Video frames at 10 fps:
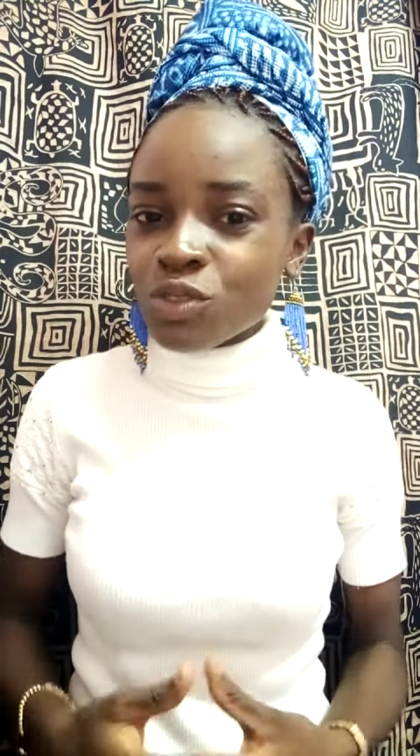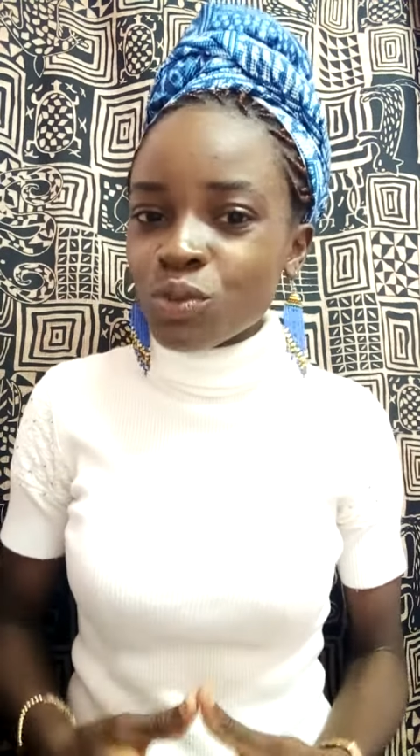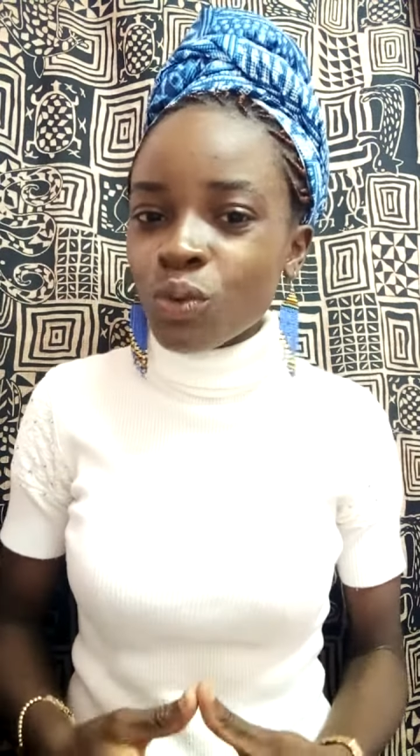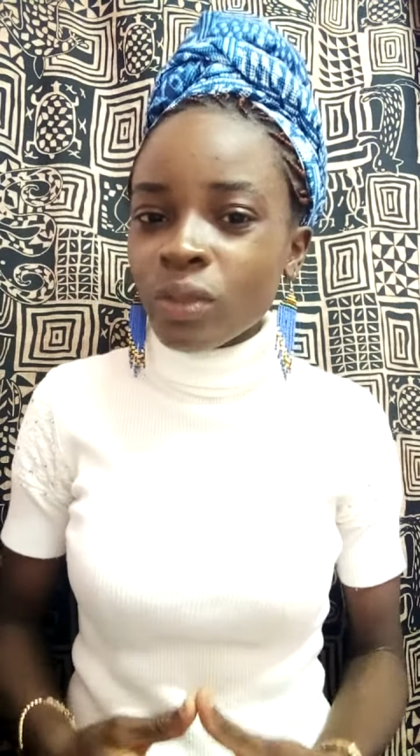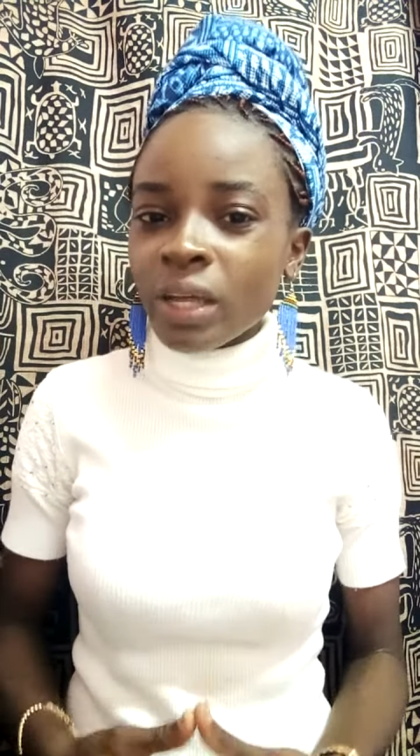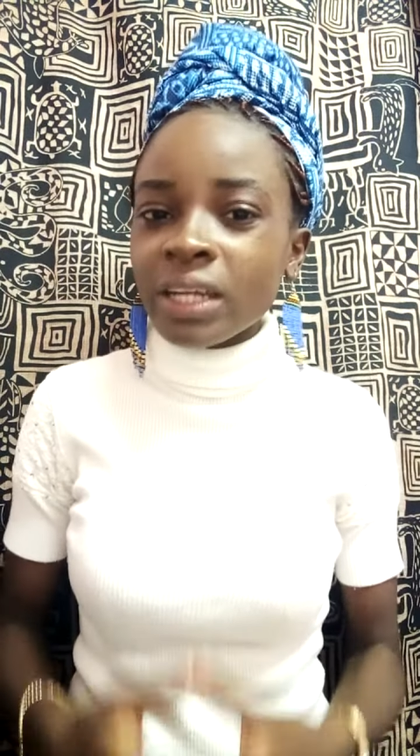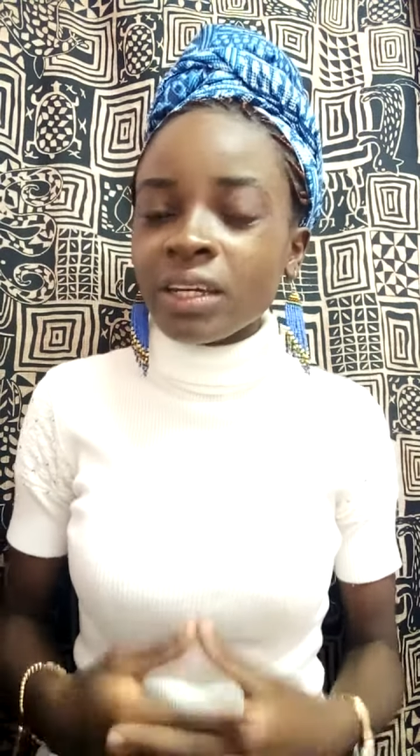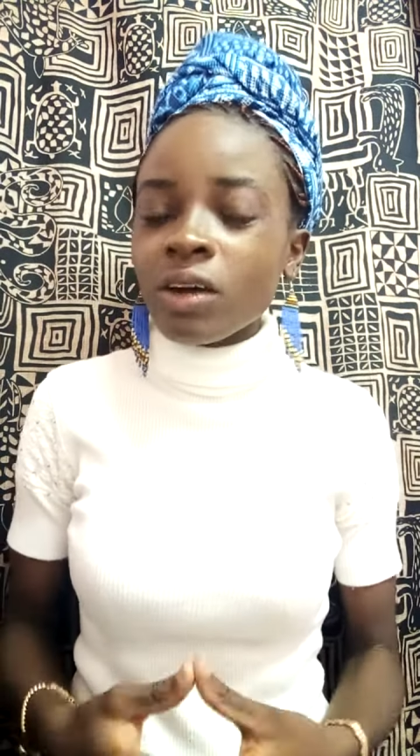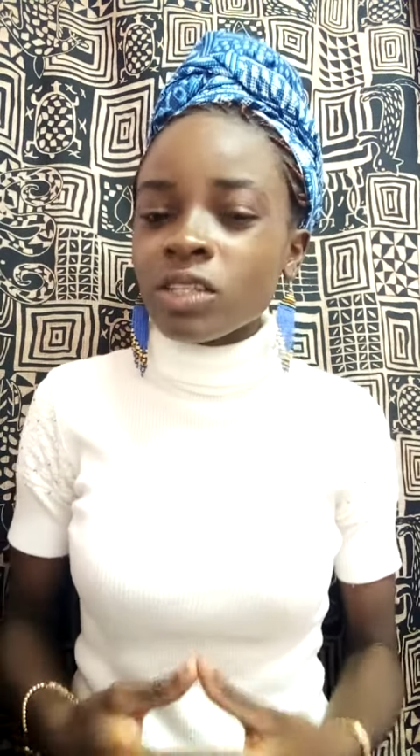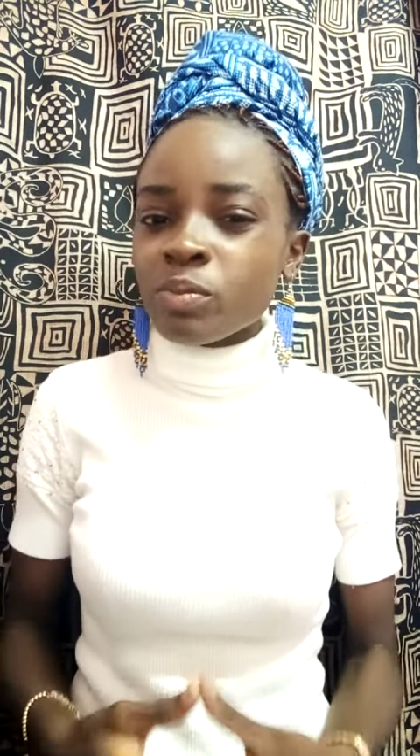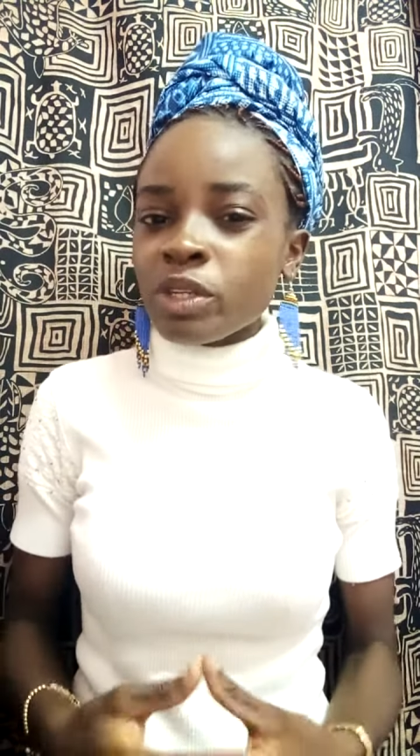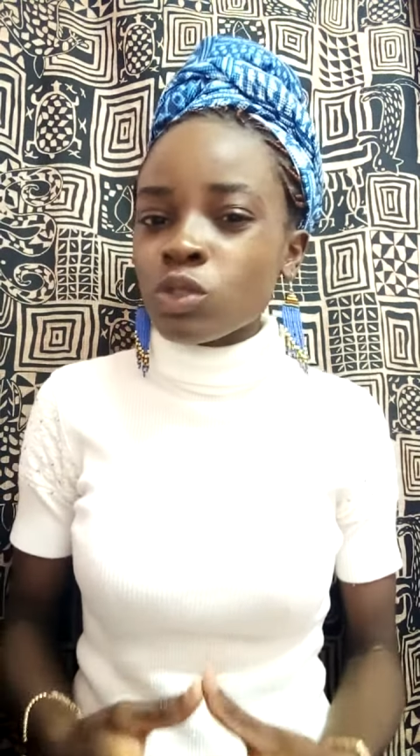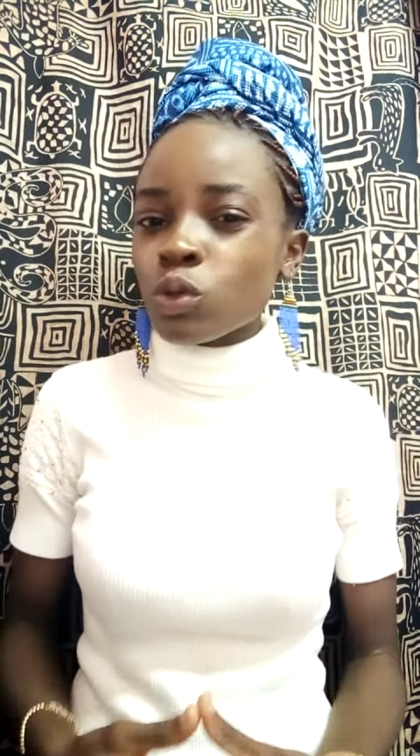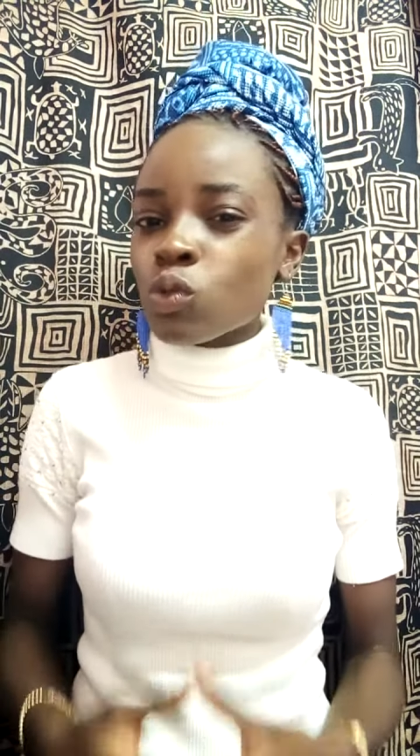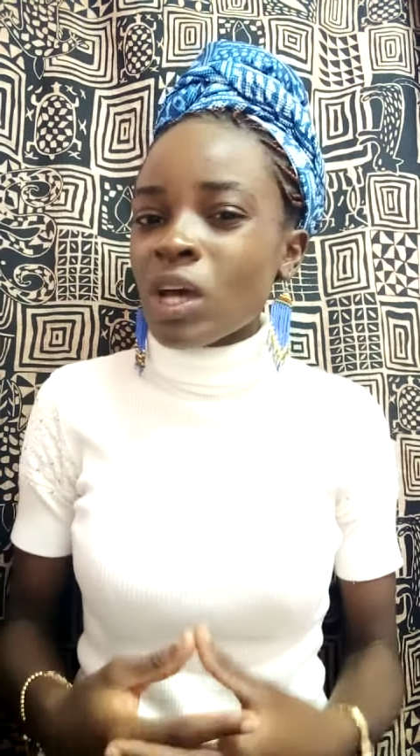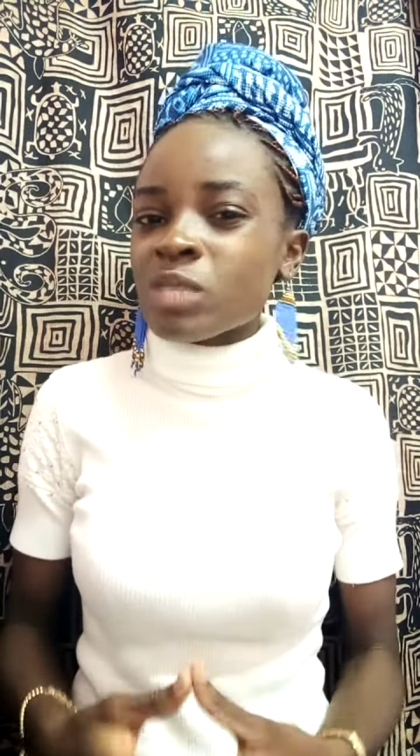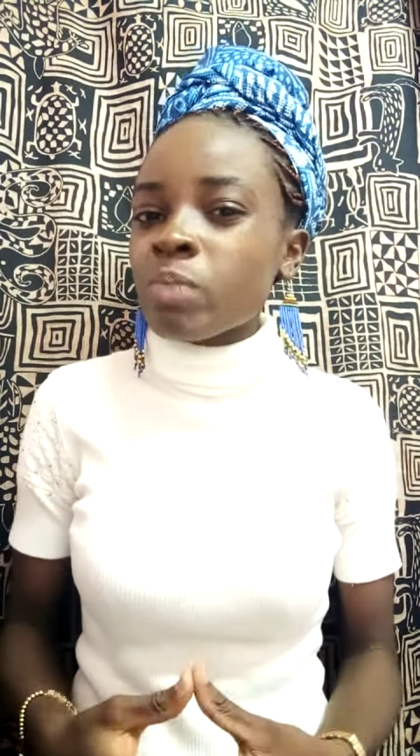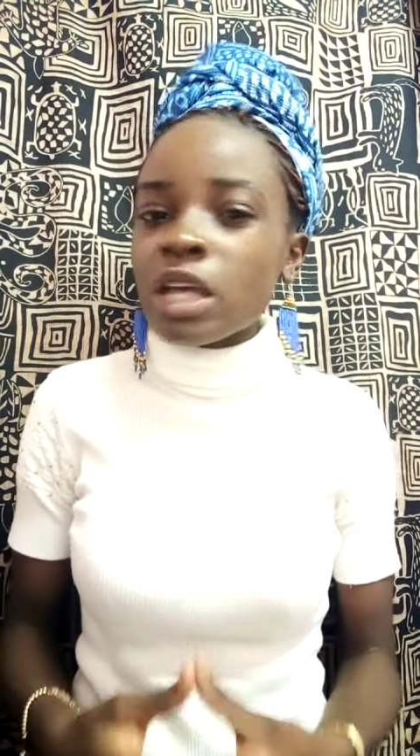to know that a girl is being told to aspire